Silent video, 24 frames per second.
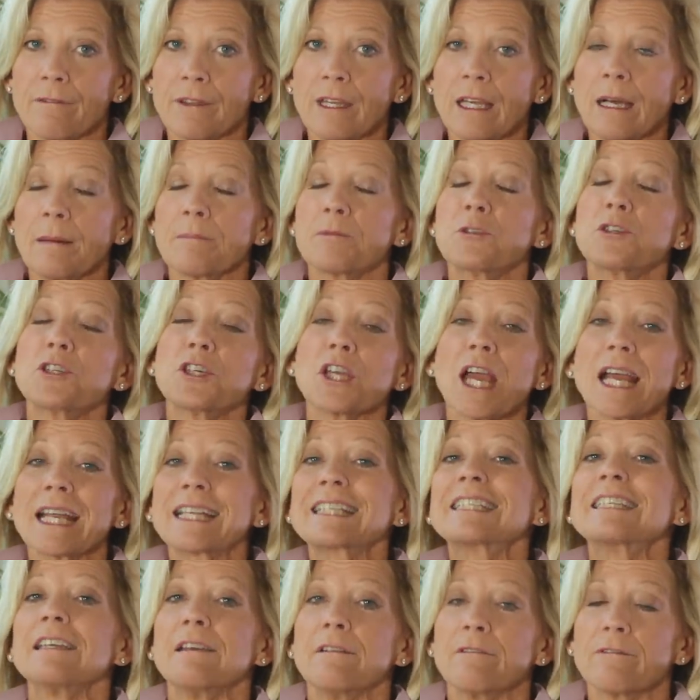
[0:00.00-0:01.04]
the
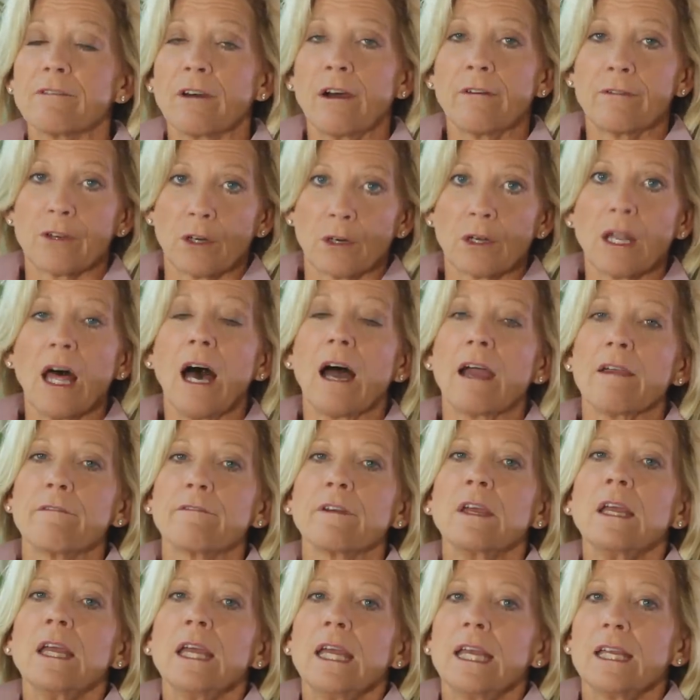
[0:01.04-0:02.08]
objective of your life
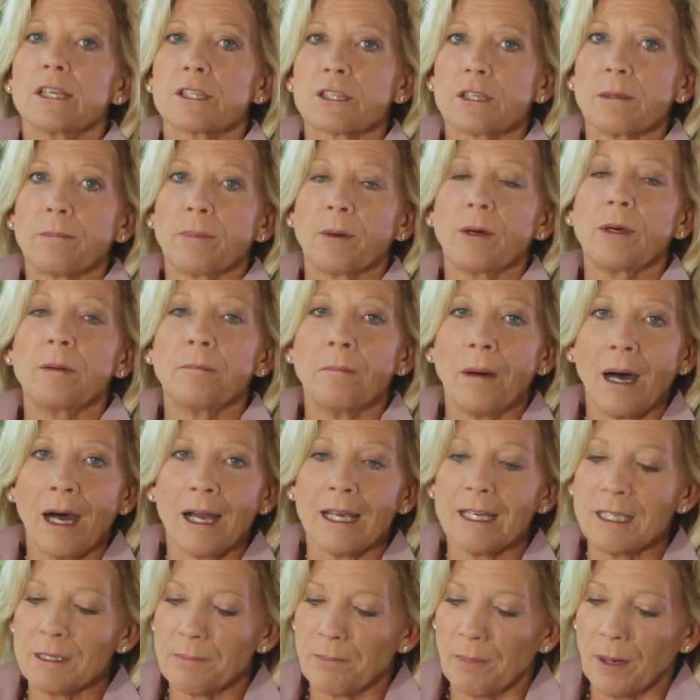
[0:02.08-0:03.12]
is to put mind,